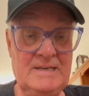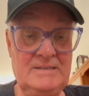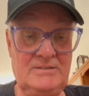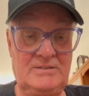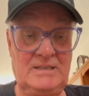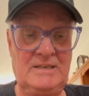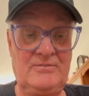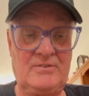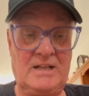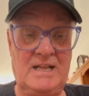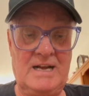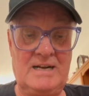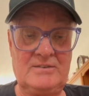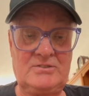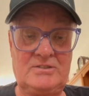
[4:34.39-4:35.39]
Steve
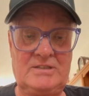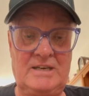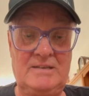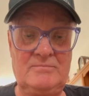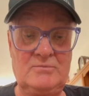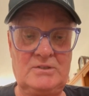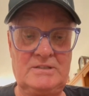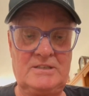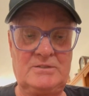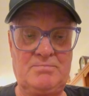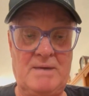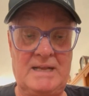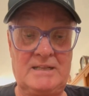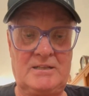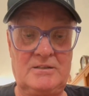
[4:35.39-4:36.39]
Clarke's team were
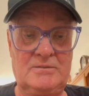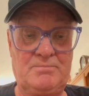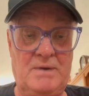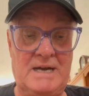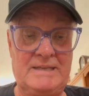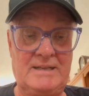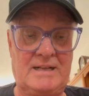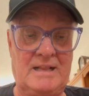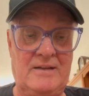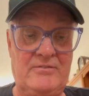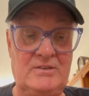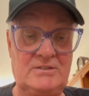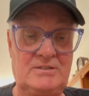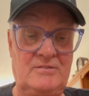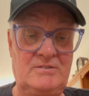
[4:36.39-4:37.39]
dismantled by the
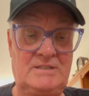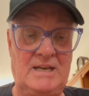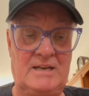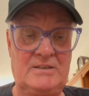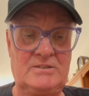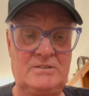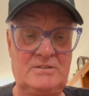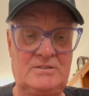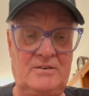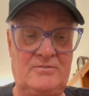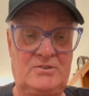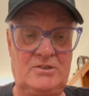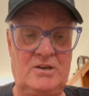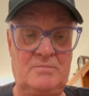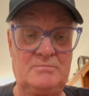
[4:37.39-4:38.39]
cleverness and intelligence of
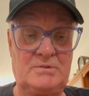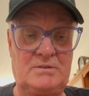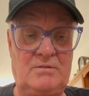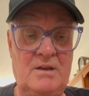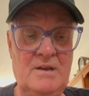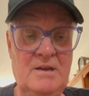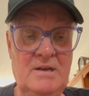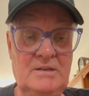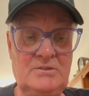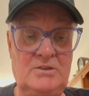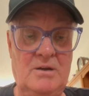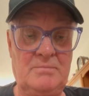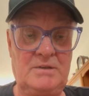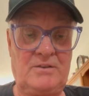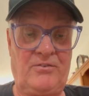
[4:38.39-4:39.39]
Germans,
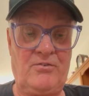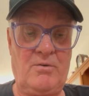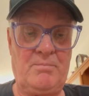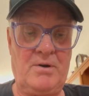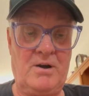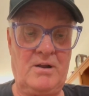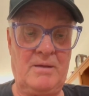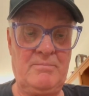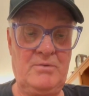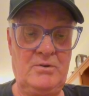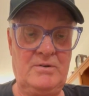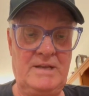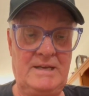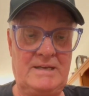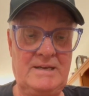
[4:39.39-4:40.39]
Germany's football in
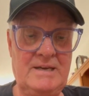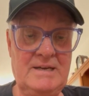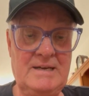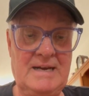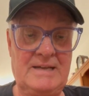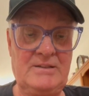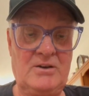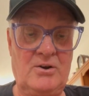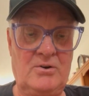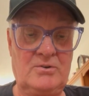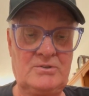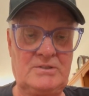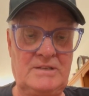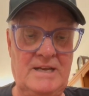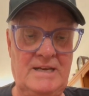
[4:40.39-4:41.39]
Munich, and the
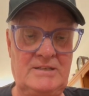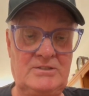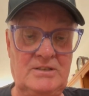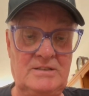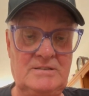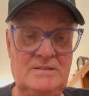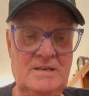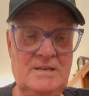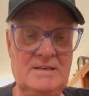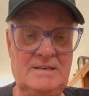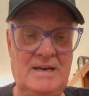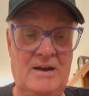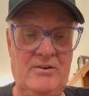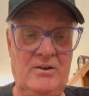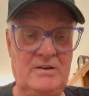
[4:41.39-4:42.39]
host nation
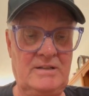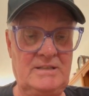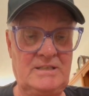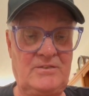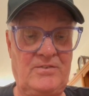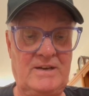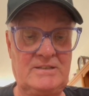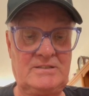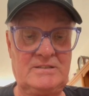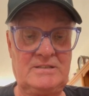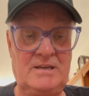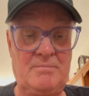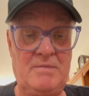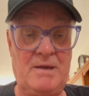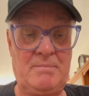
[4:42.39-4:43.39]
carry on in this fashion.
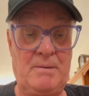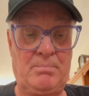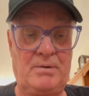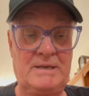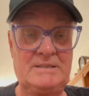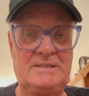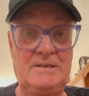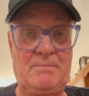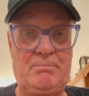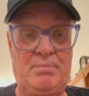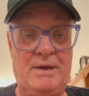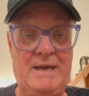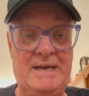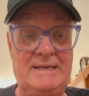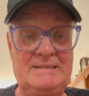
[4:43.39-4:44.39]
There may be plenty of
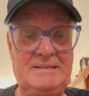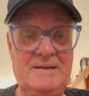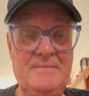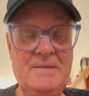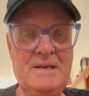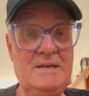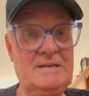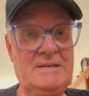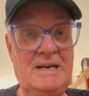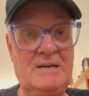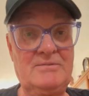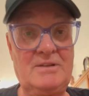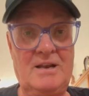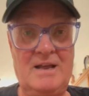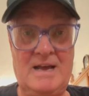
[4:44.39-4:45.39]
pain
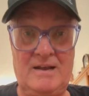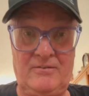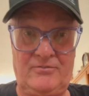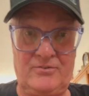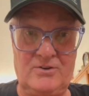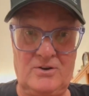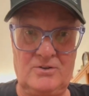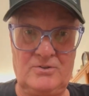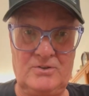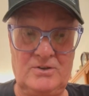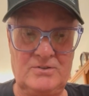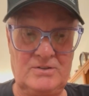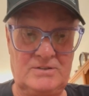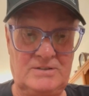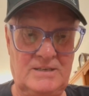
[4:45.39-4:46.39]
down the line for all the
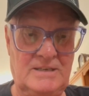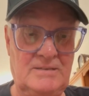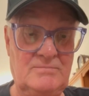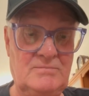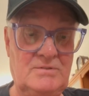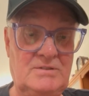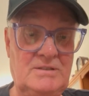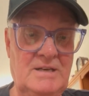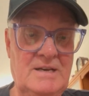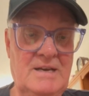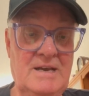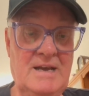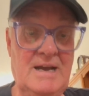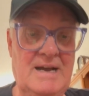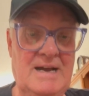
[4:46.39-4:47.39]
other teams.
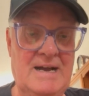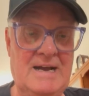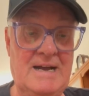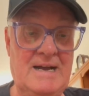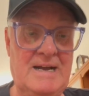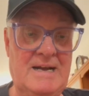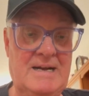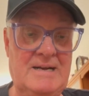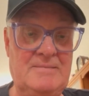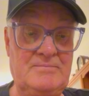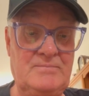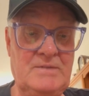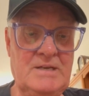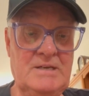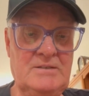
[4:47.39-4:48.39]

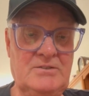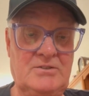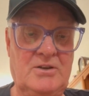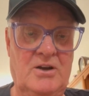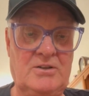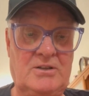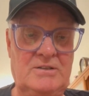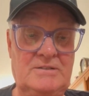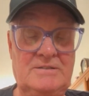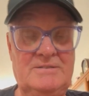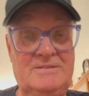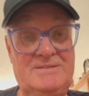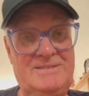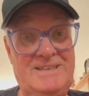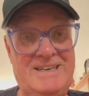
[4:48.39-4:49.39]
Um,
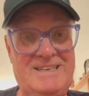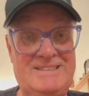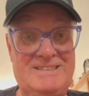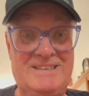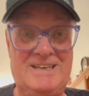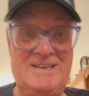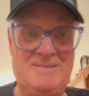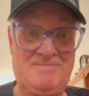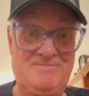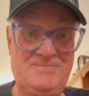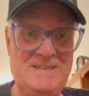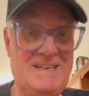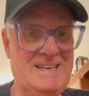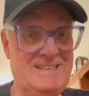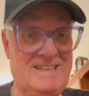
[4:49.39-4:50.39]
Scotland, yes, um,
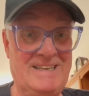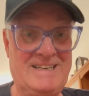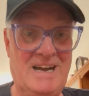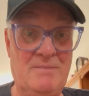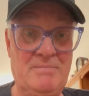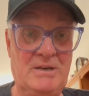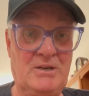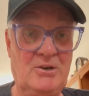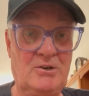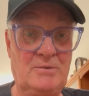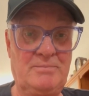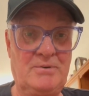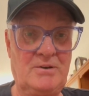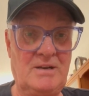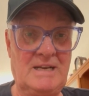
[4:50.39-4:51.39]
they can be
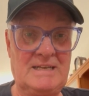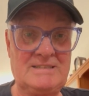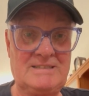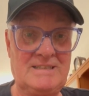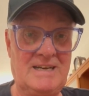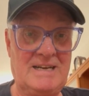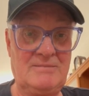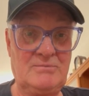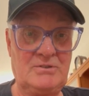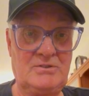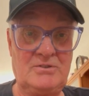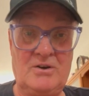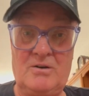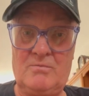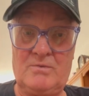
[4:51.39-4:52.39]
good, but last night was
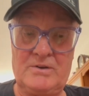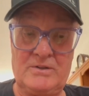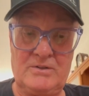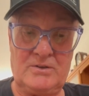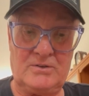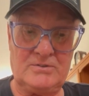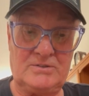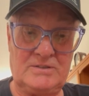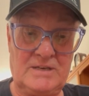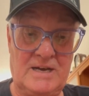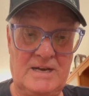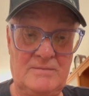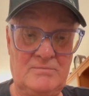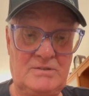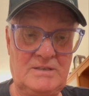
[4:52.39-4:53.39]
not one of those
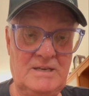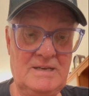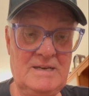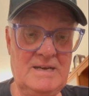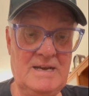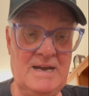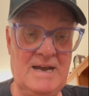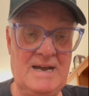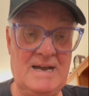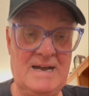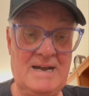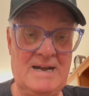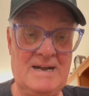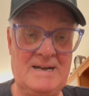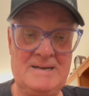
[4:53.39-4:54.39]
times.
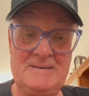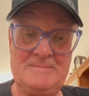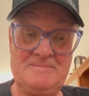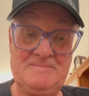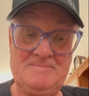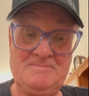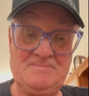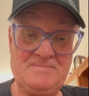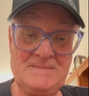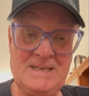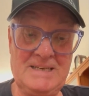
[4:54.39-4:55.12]
Um,